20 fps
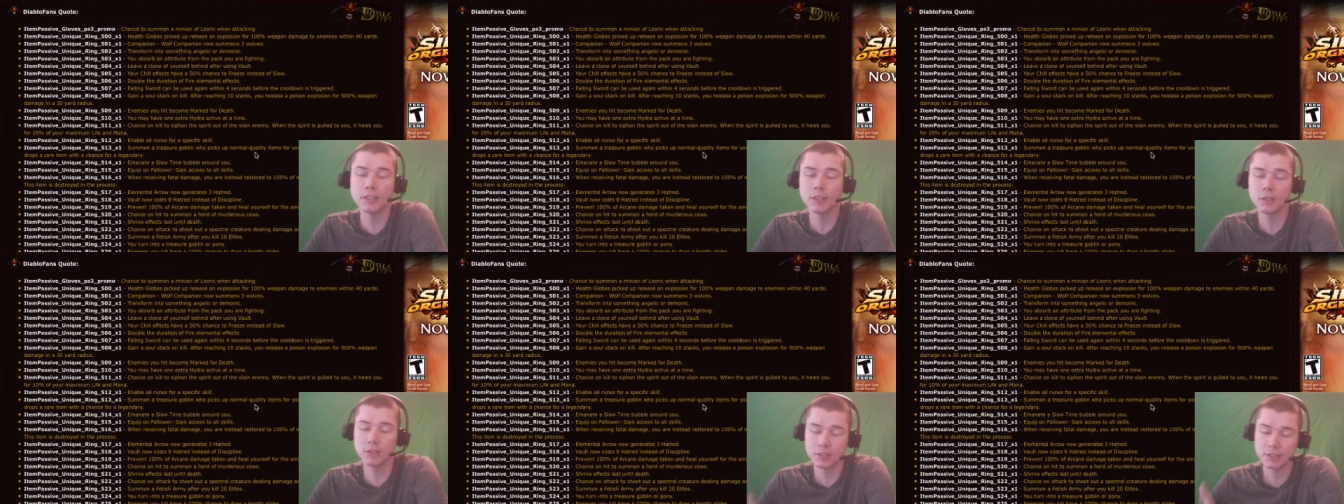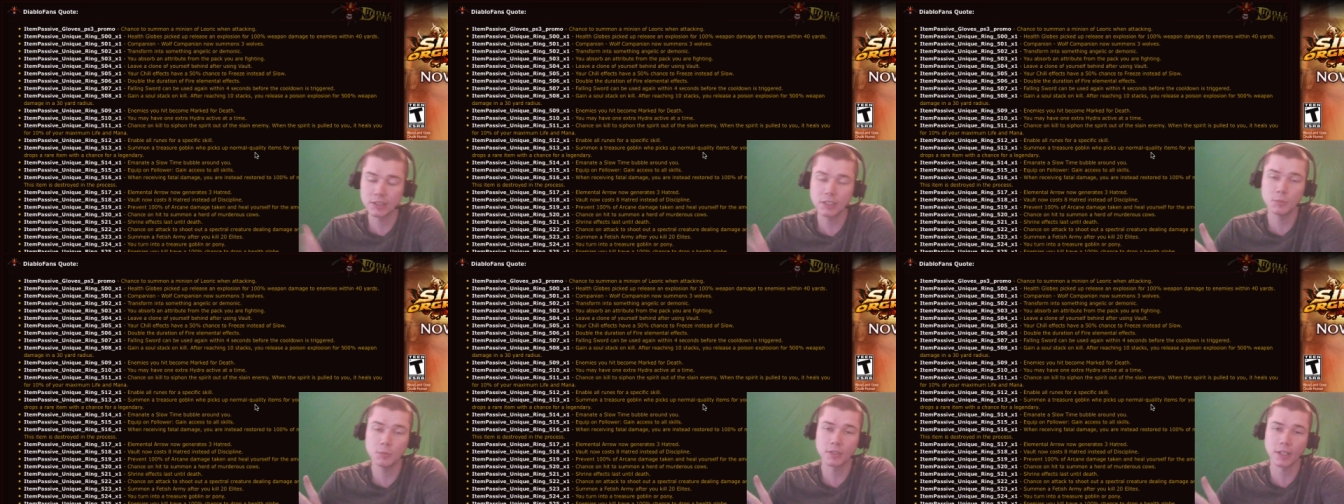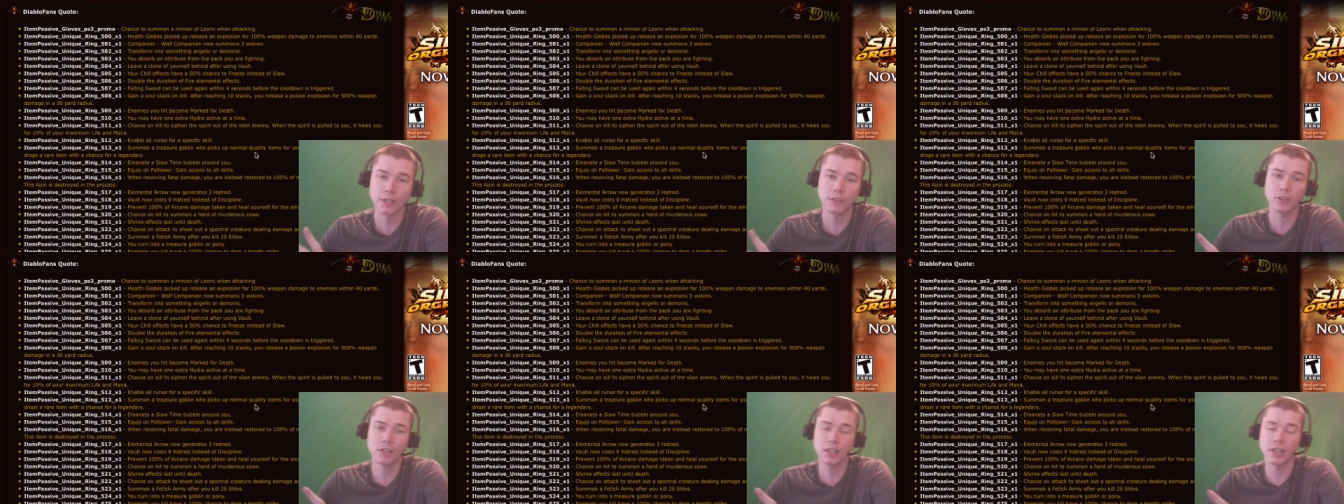It seems
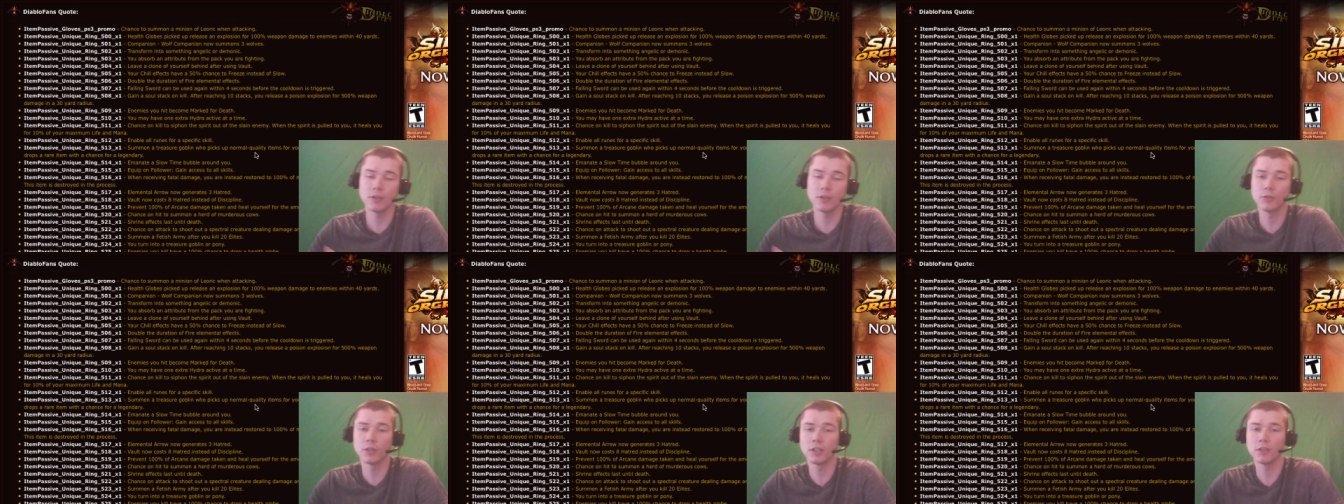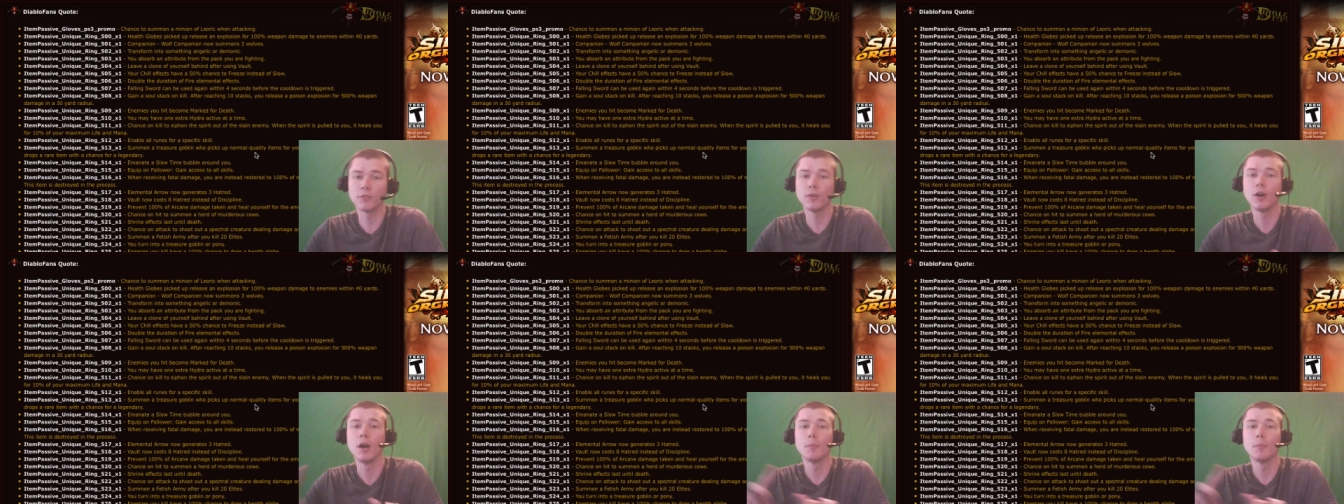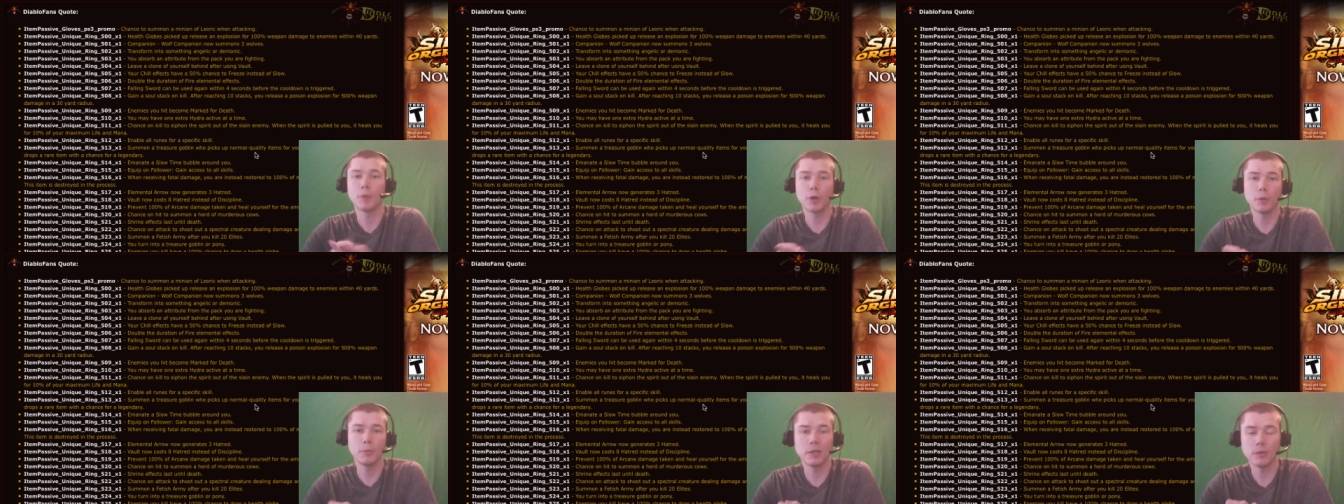like they're getting rid of
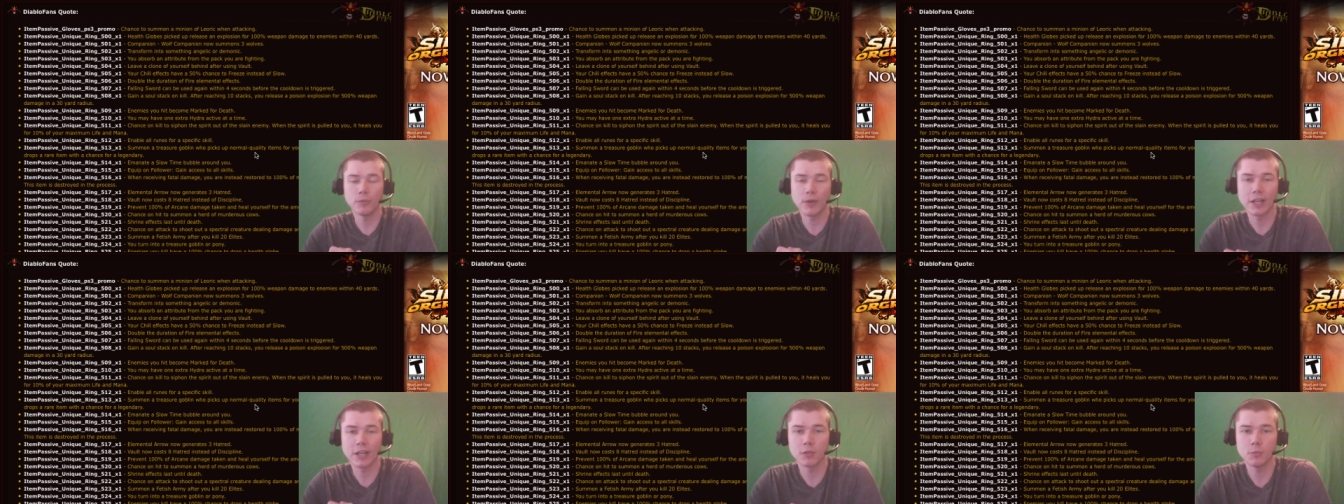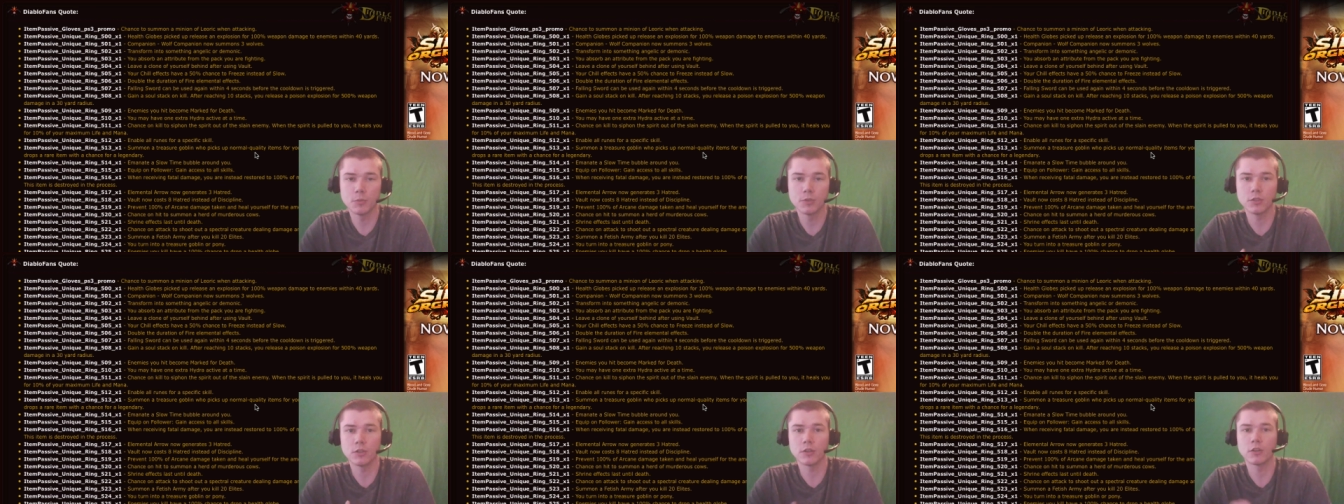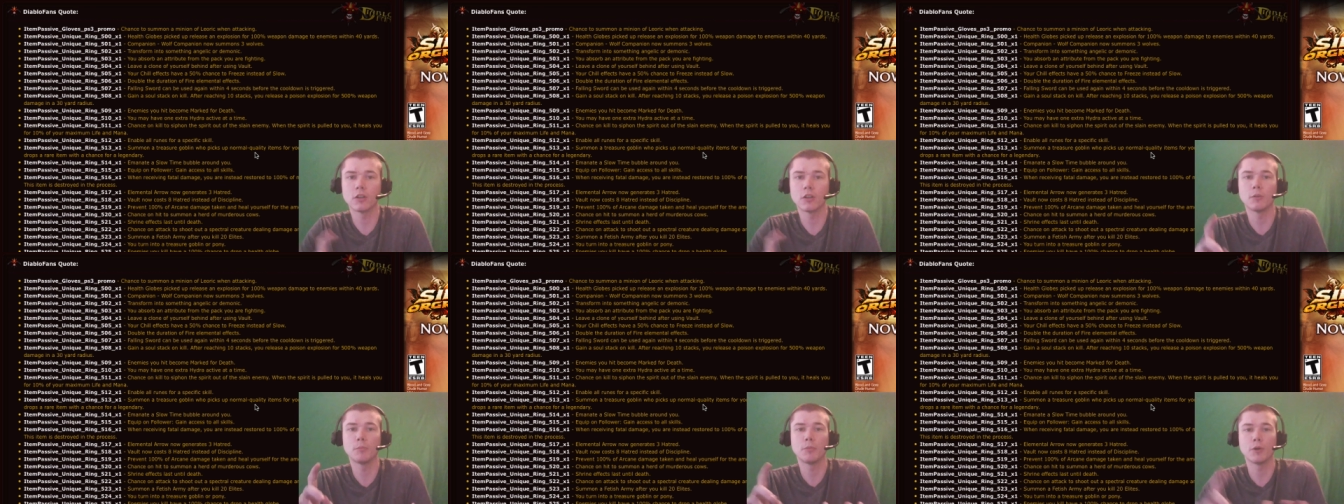permanent Wrath of
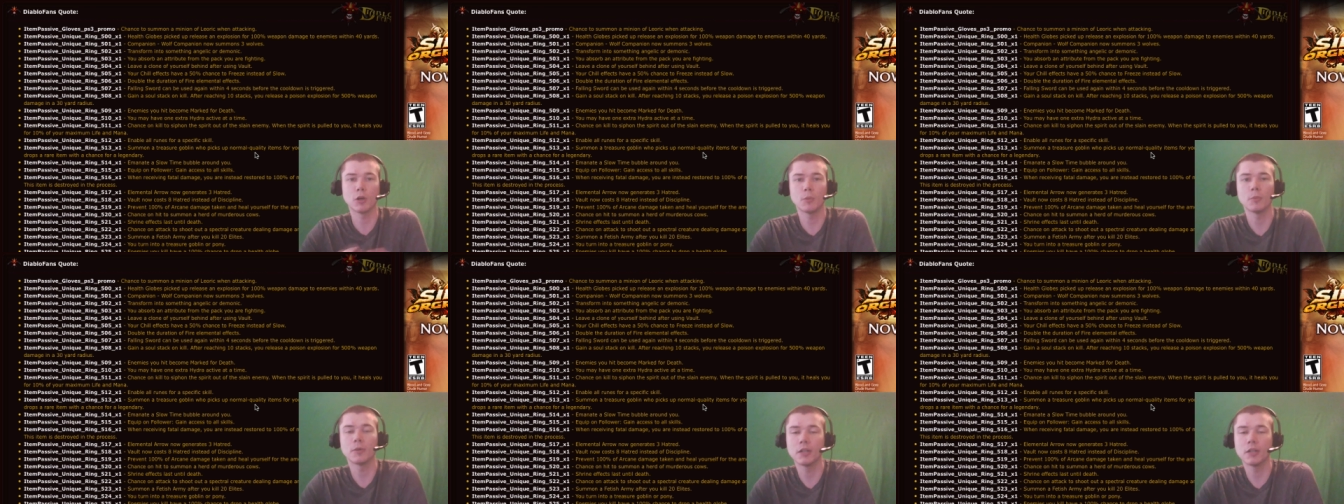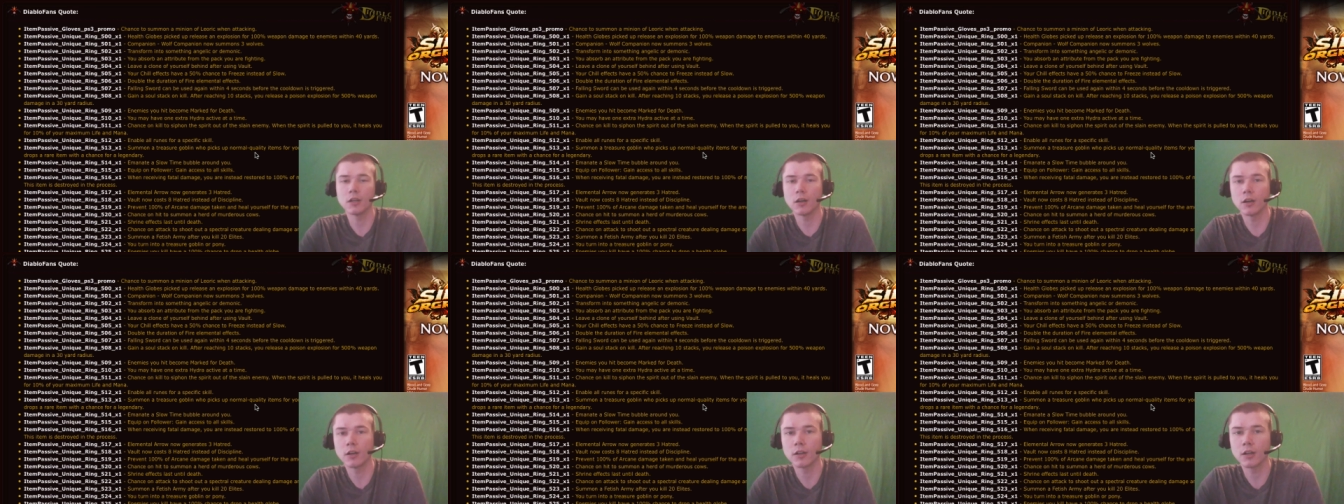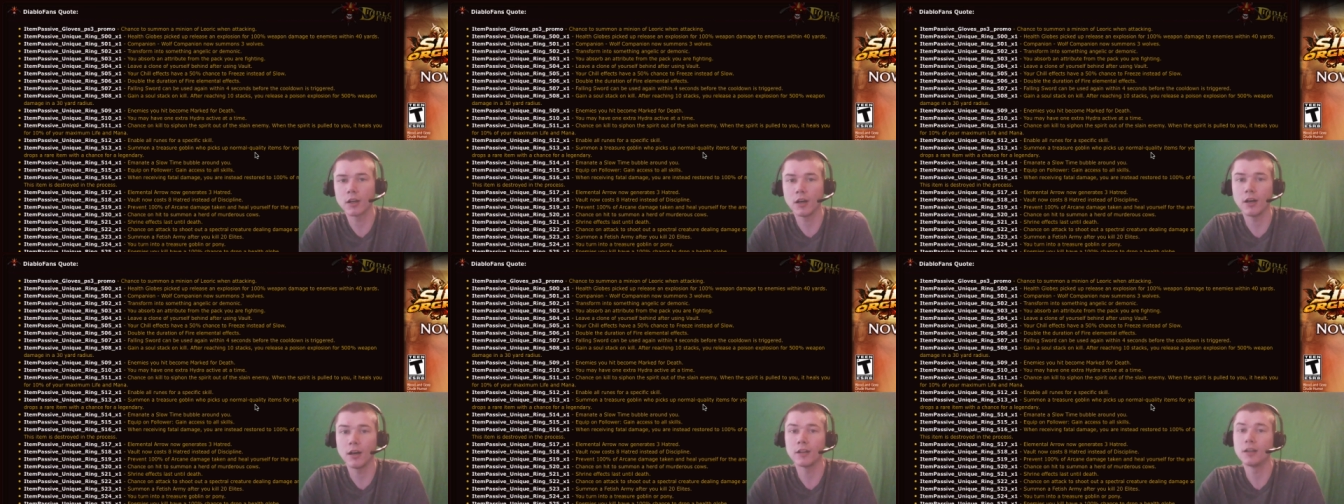Berserker, permanent
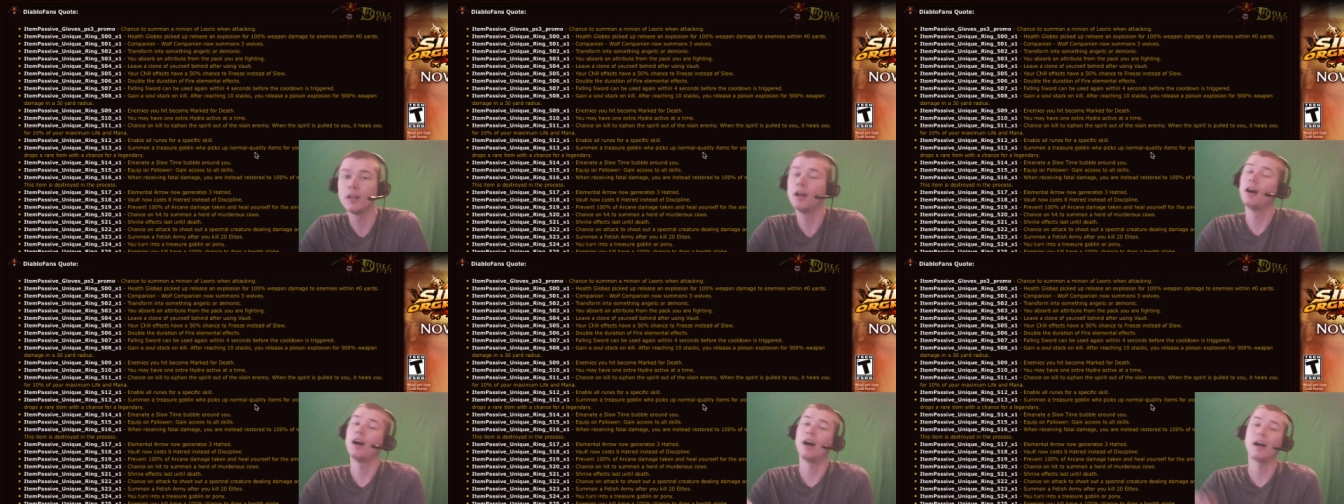Archon.